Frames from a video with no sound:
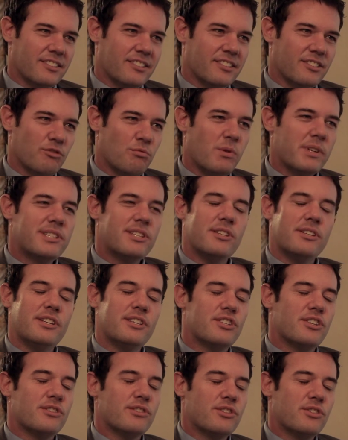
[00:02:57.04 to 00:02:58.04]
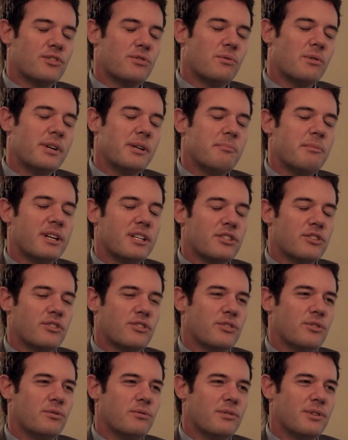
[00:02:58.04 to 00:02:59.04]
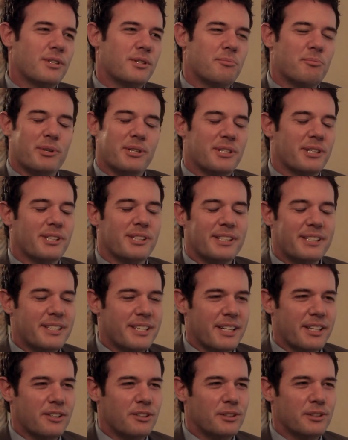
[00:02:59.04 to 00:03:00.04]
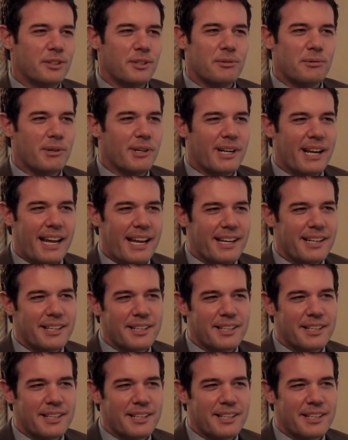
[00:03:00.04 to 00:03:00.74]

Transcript: Mm. What's a, is there a story about Sue that's particularly tickled you, or an anecdote?